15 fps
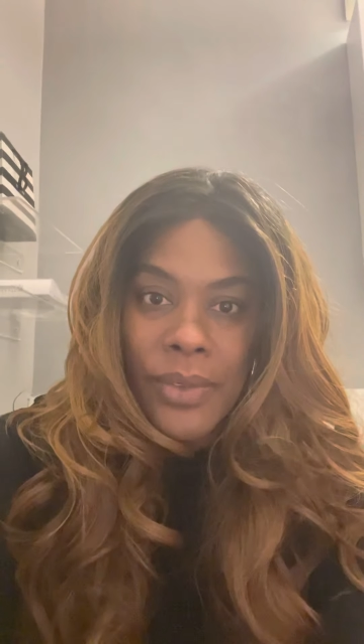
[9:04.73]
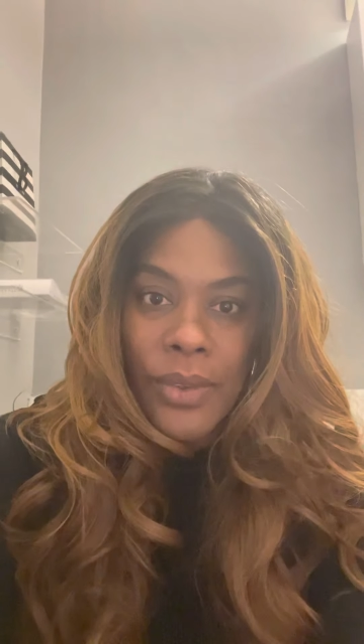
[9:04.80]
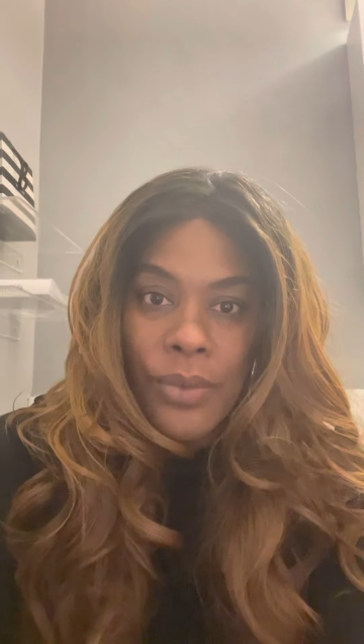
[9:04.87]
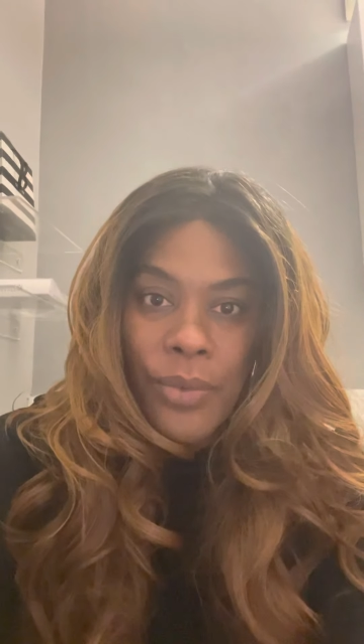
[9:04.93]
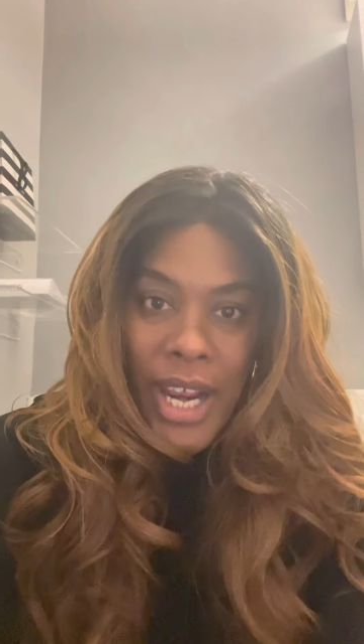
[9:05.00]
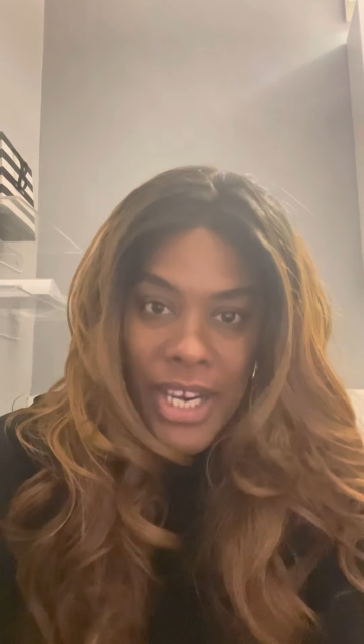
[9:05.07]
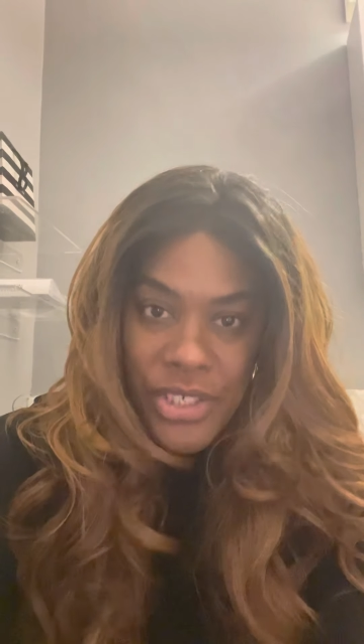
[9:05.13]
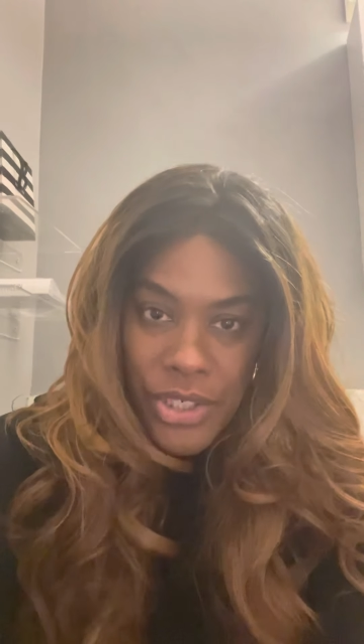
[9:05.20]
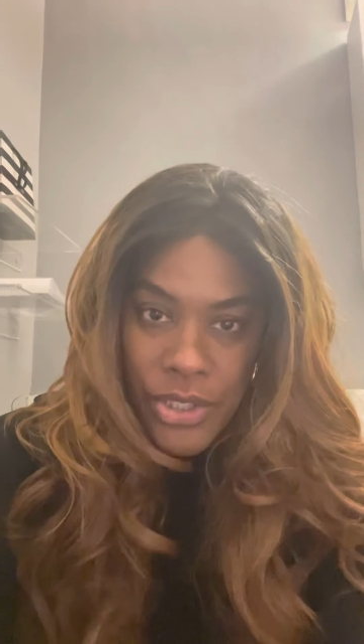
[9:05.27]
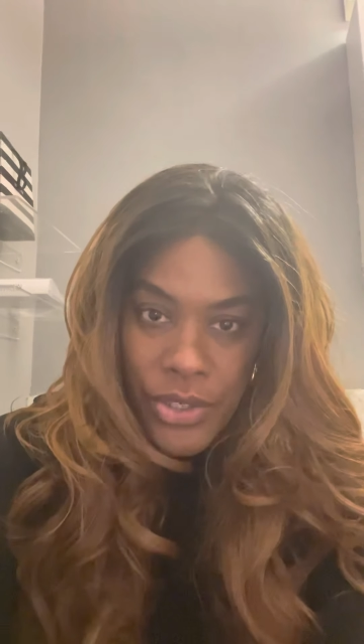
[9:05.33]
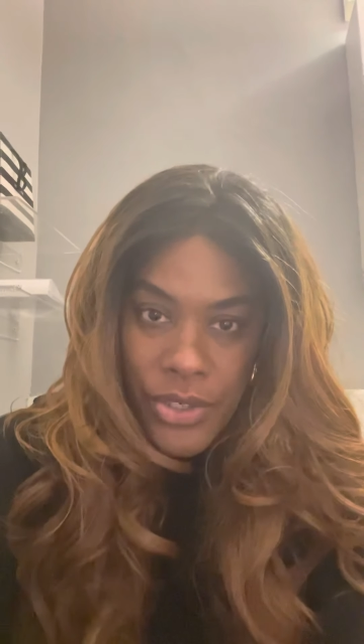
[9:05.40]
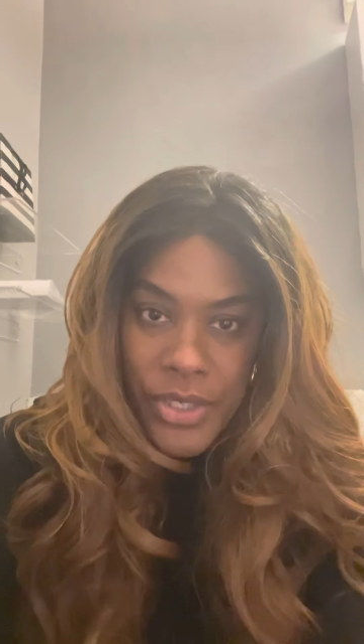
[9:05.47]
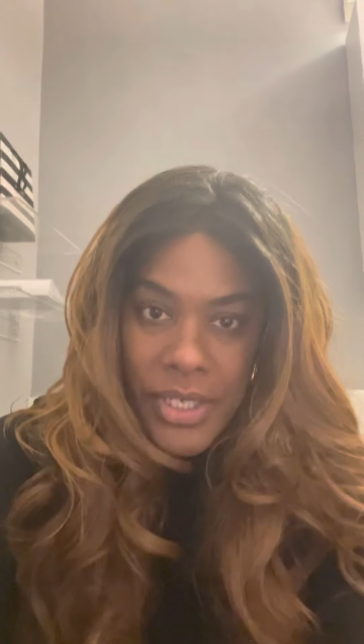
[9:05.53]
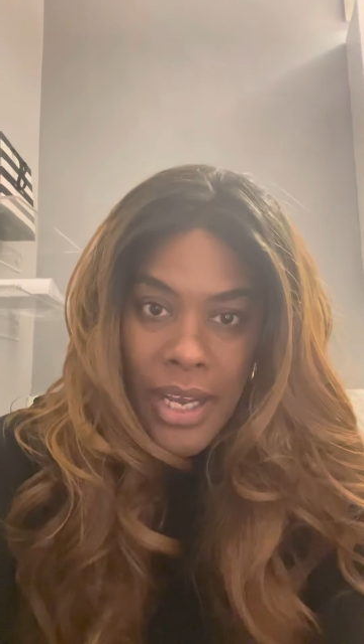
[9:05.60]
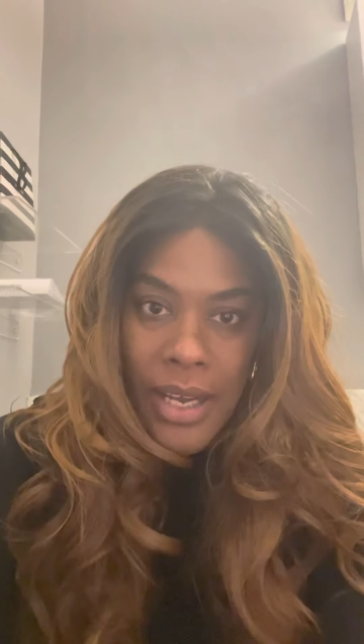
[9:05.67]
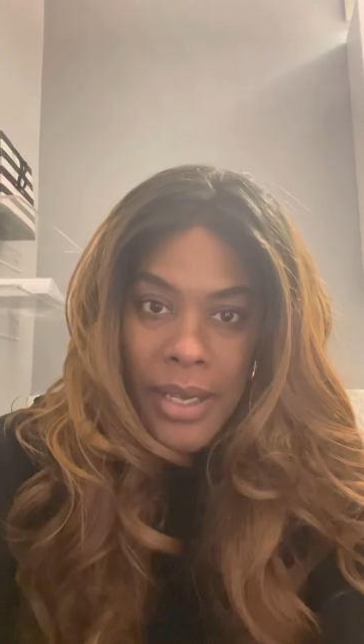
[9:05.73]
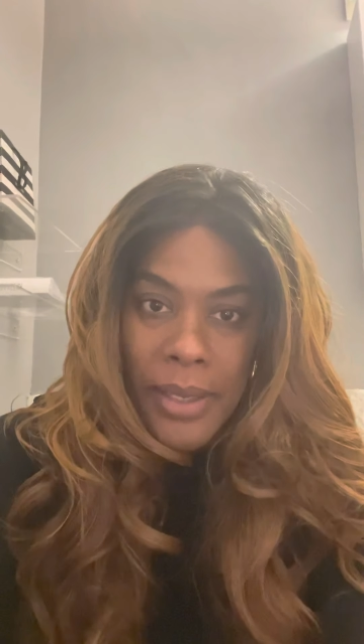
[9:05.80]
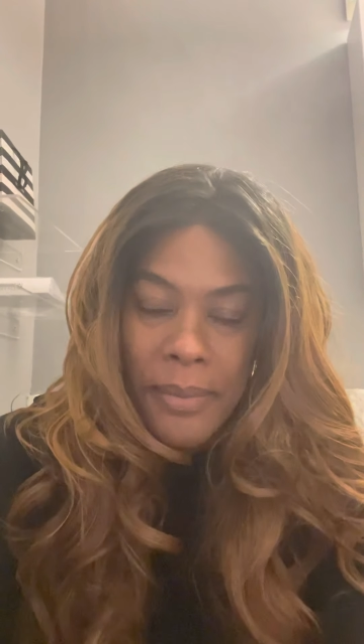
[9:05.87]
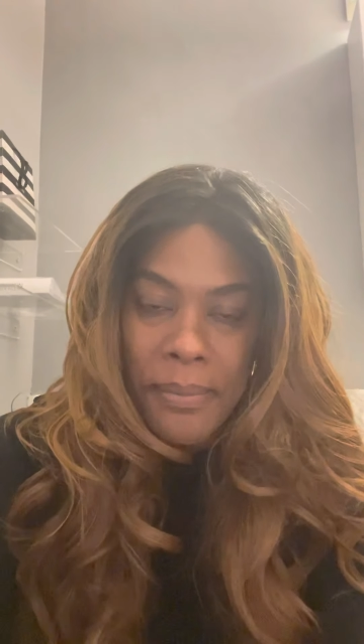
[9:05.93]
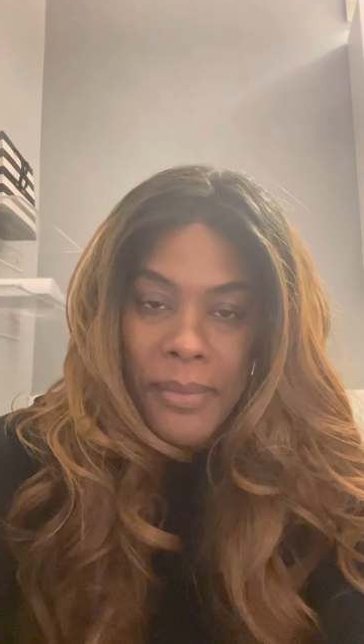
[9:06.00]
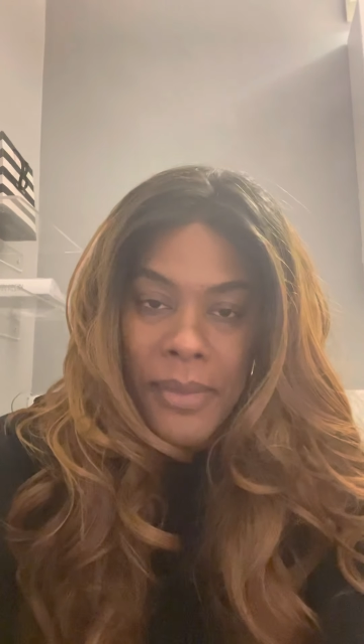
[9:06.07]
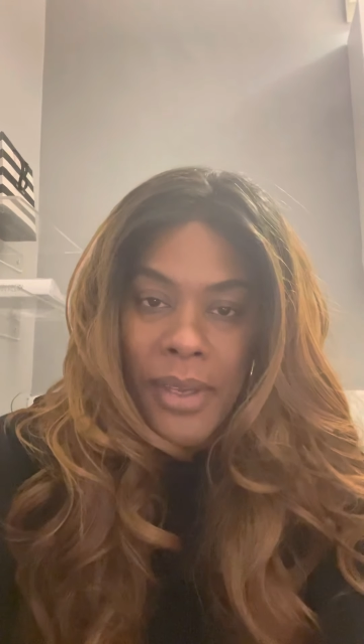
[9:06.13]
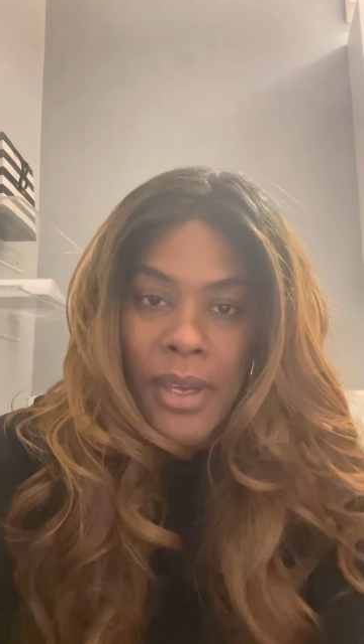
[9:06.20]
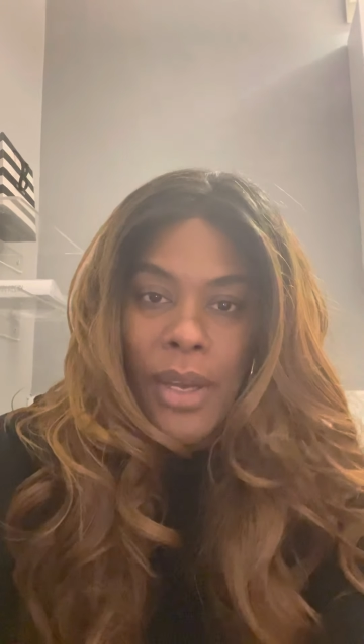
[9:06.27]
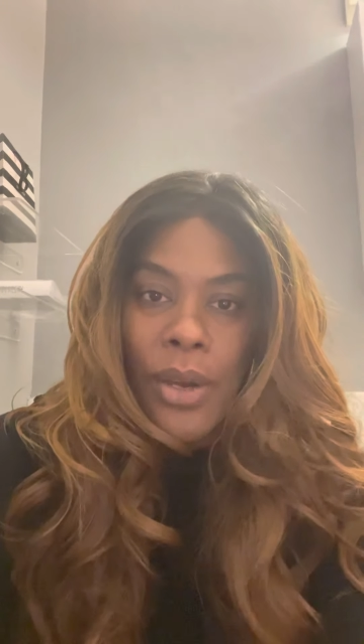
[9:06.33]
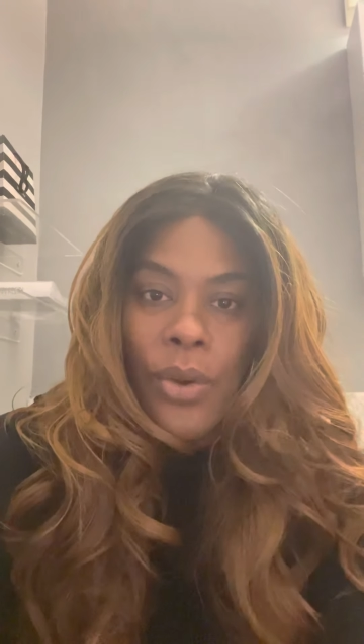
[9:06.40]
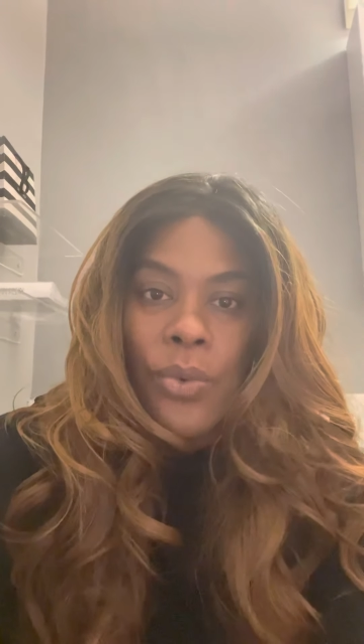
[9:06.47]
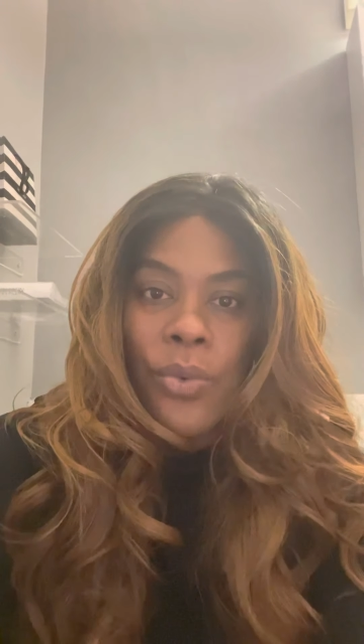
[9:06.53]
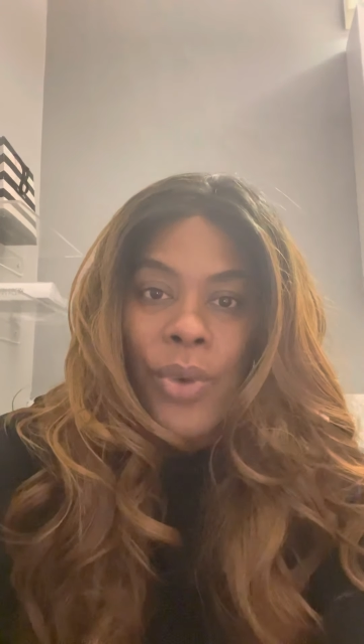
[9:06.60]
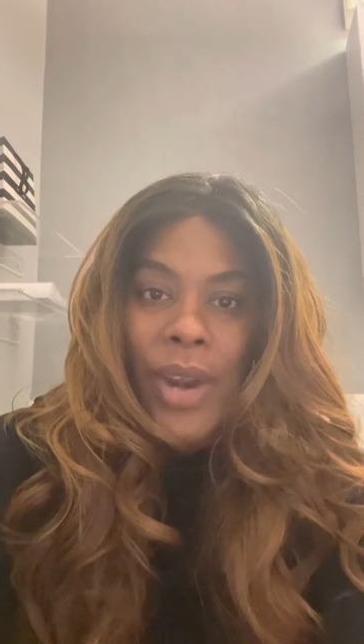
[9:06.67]
Ration your time.
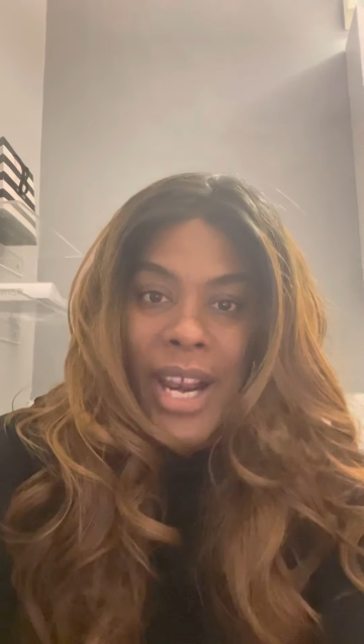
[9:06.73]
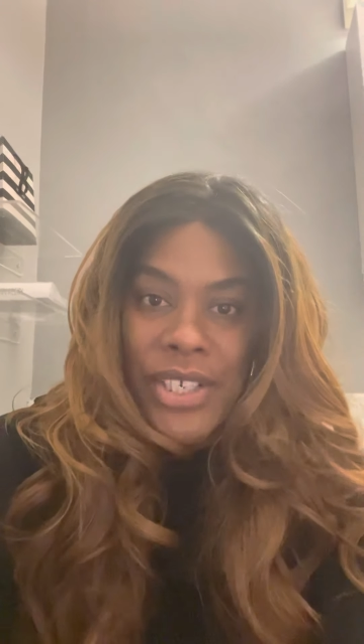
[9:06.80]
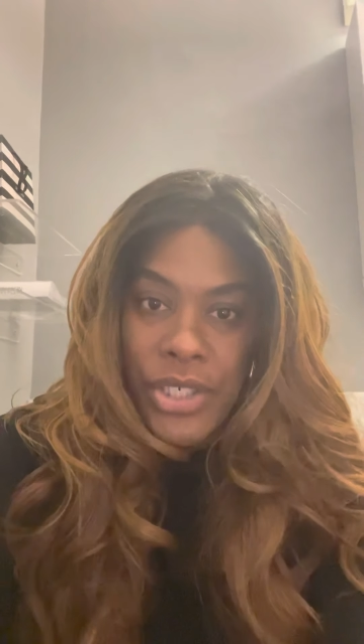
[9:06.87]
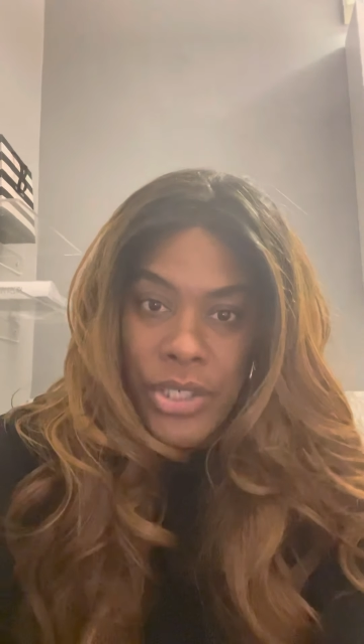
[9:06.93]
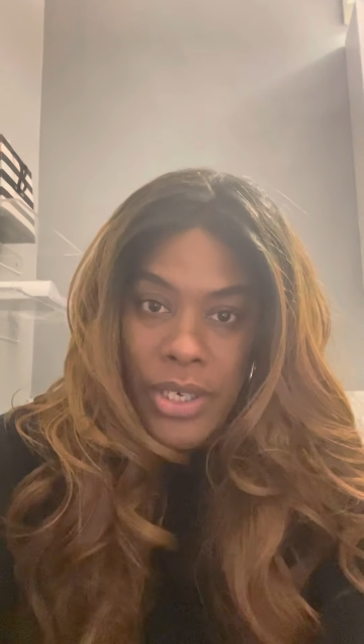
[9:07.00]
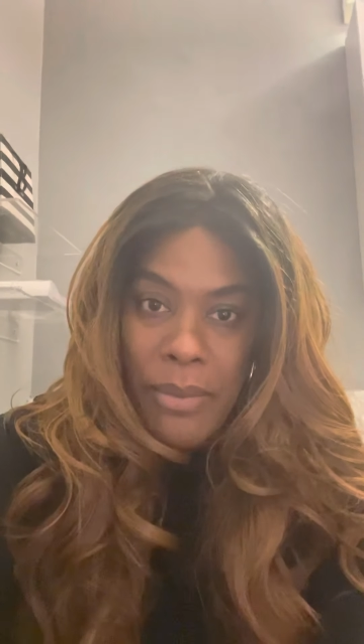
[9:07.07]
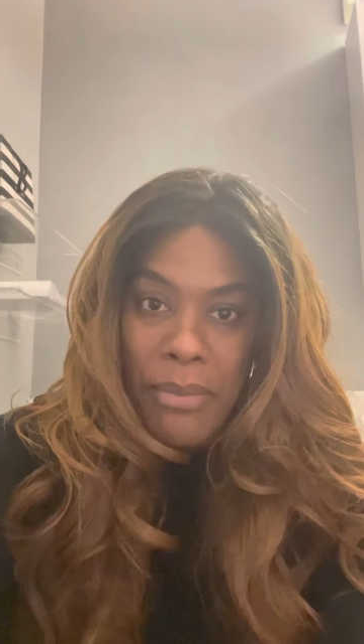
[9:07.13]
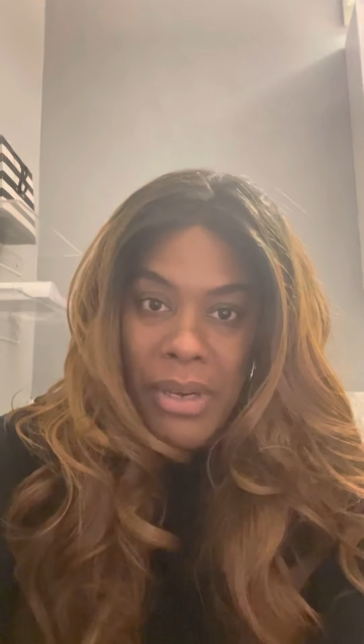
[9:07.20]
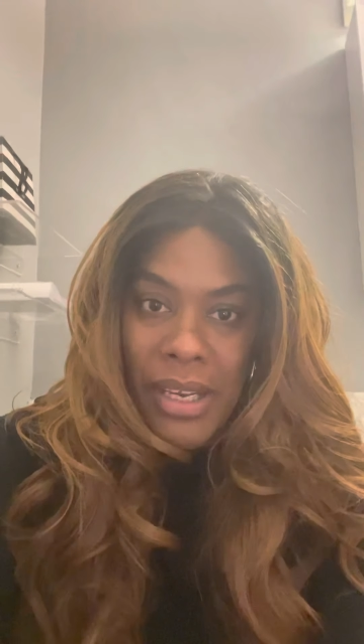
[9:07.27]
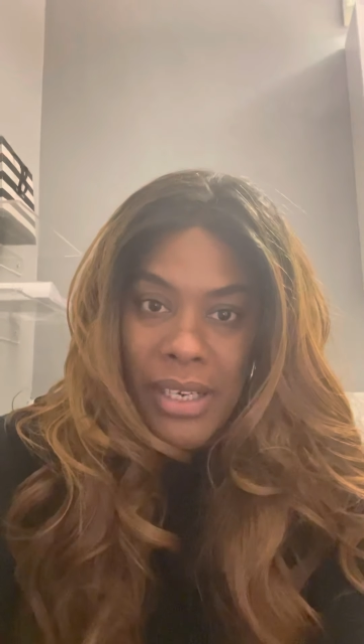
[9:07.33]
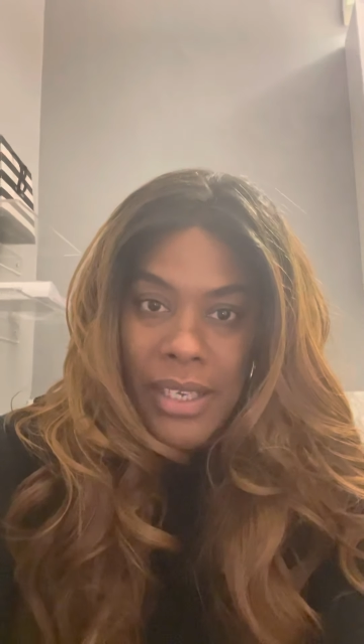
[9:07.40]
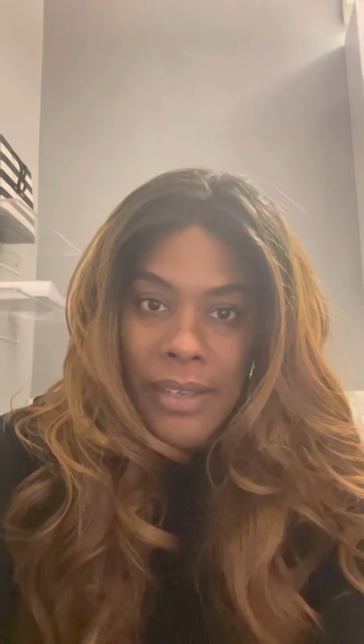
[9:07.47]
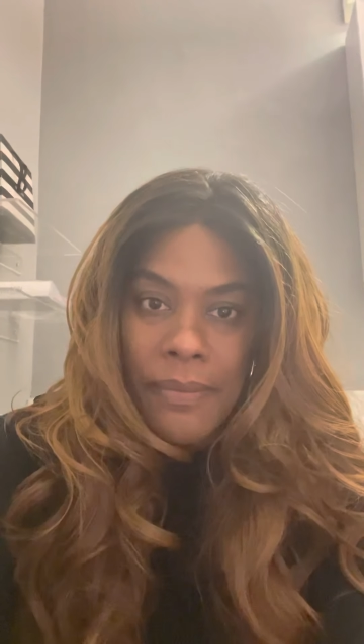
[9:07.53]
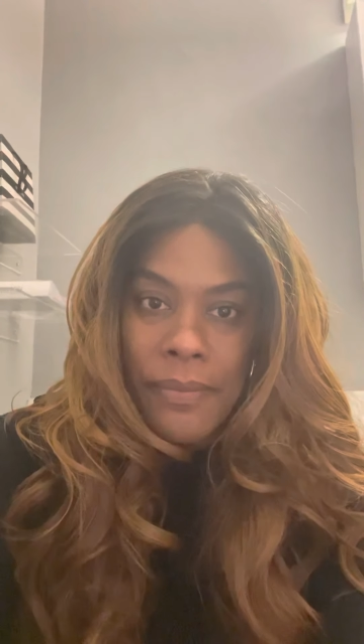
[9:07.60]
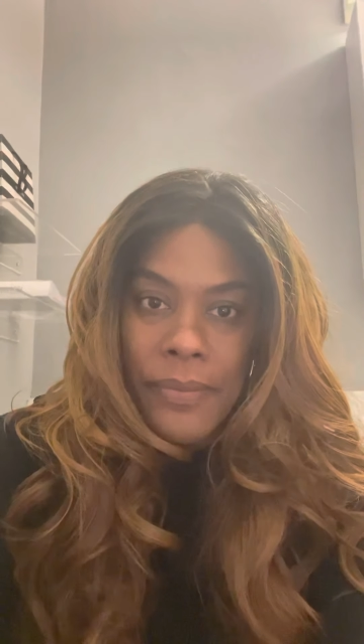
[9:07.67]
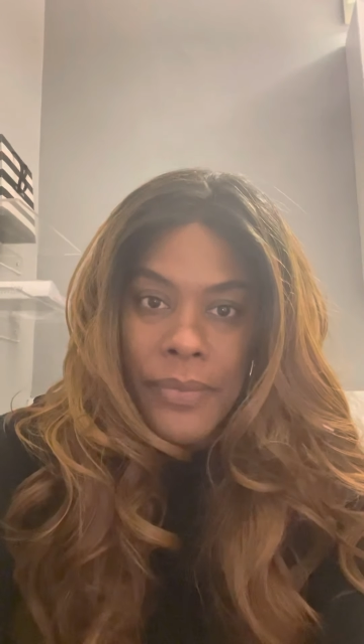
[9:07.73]
Ration your money.